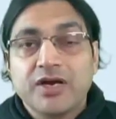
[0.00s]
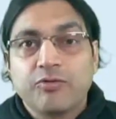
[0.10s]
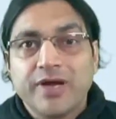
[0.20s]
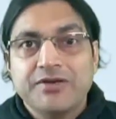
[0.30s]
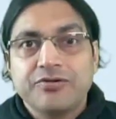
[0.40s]
are
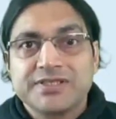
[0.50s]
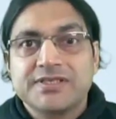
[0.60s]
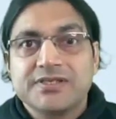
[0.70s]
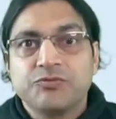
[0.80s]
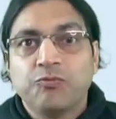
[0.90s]
going to
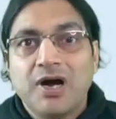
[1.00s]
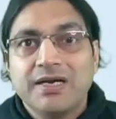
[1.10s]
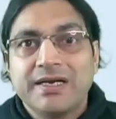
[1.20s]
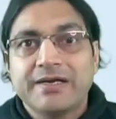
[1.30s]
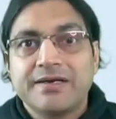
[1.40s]
discuss
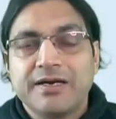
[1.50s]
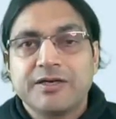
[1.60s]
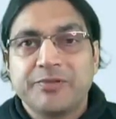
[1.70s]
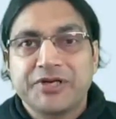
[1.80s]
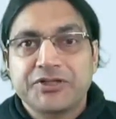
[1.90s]
one data
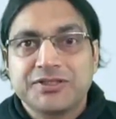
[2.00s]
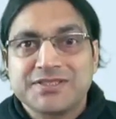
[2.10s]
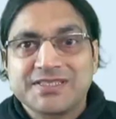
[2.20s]
interpretation